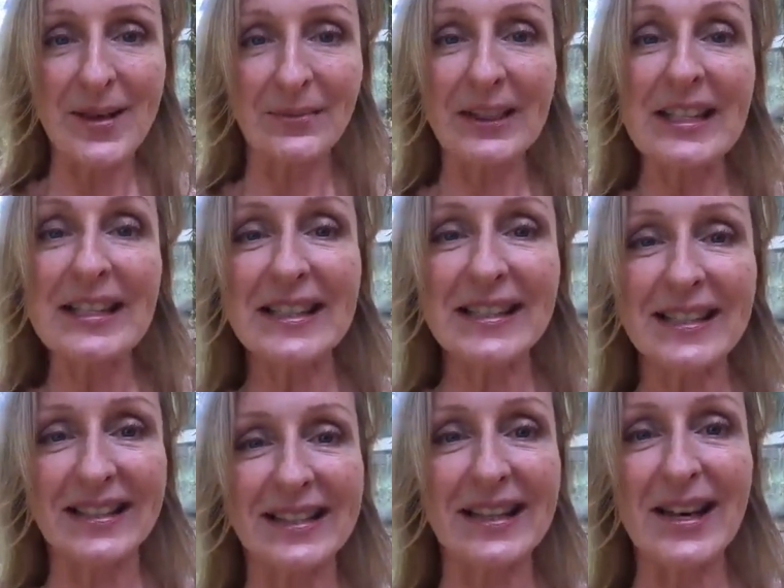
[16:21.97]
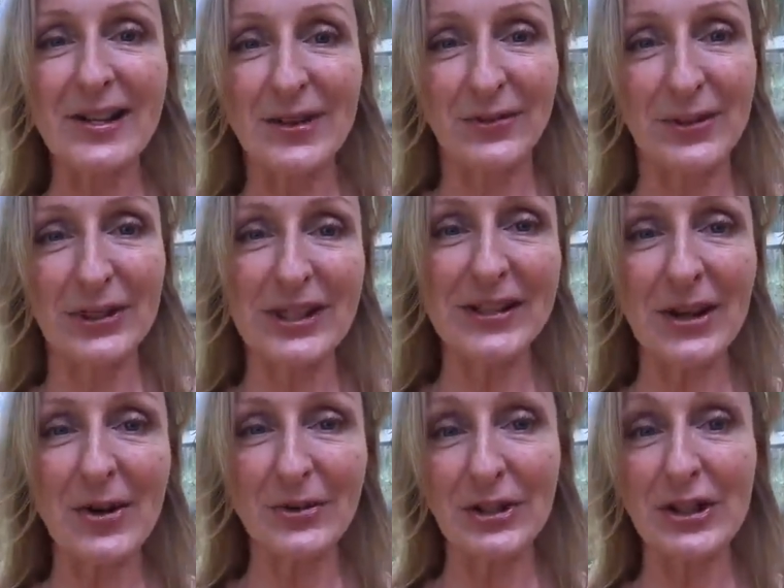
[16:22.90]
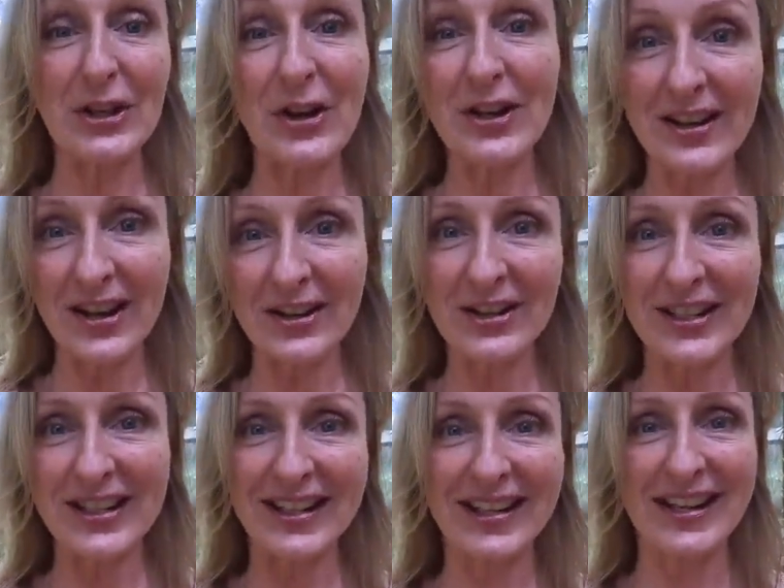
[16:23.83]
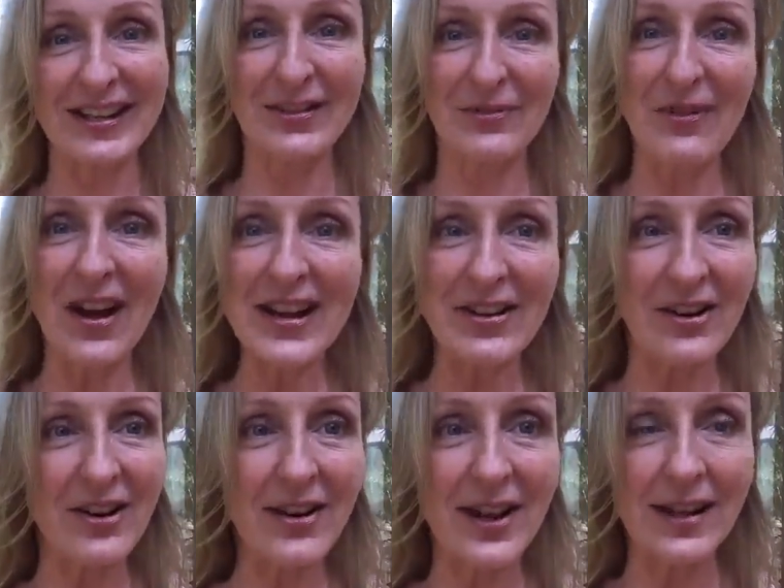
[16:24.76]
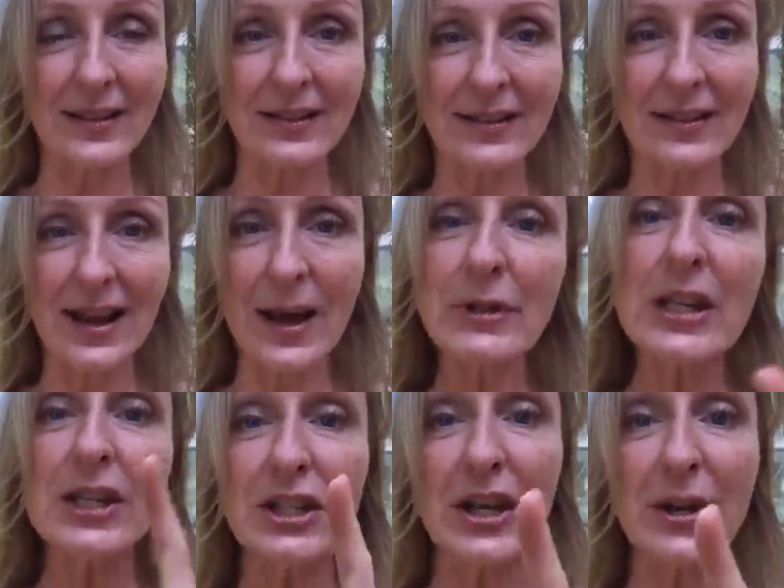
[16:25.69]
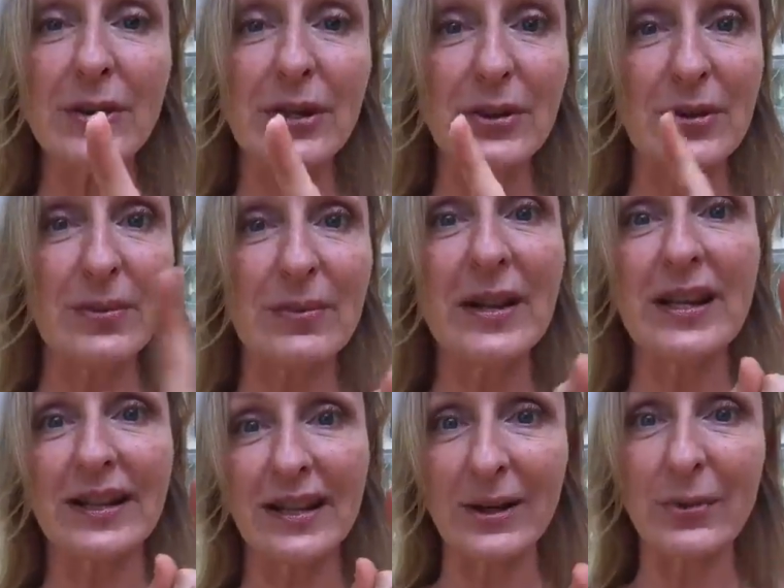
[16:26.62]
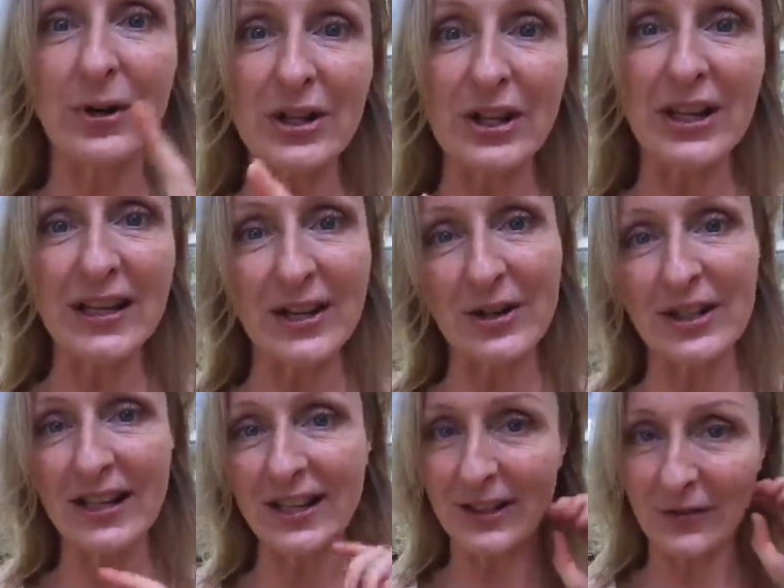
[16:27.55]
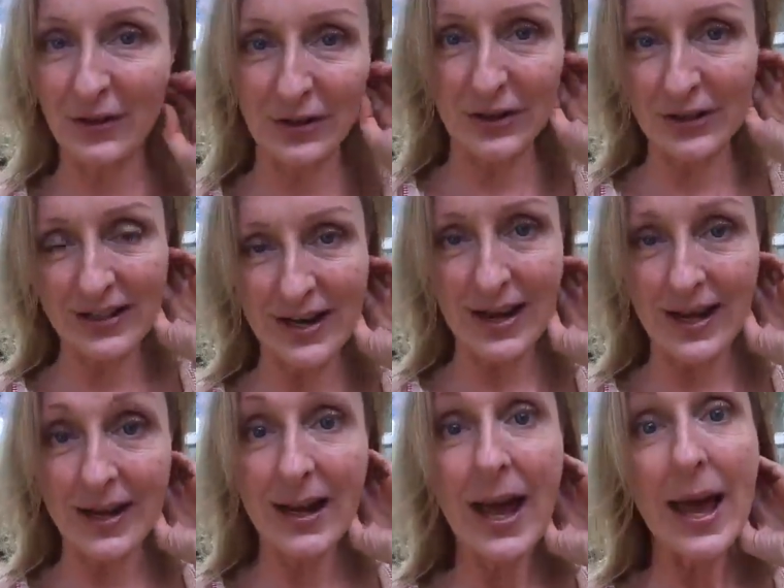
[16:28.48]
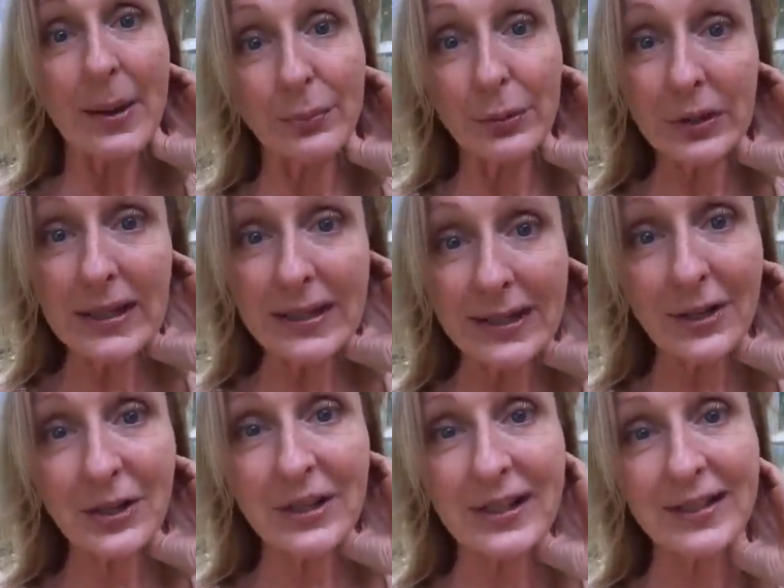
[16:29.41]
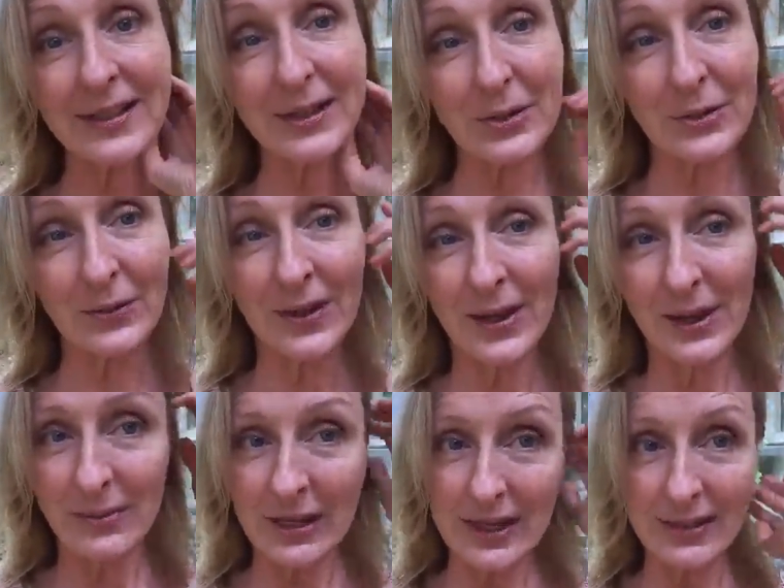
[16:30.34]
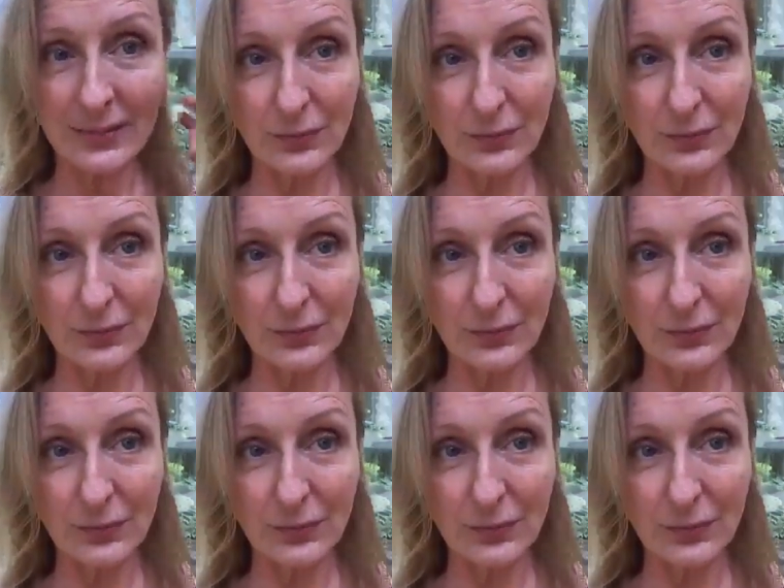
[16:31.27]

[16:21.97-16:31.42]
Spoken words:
Lindsay's excited. She's already got her ticket. Right on. I'm going to share with you in a minute like where you can get your tickets for Thursday night. And please get your tickets soon, because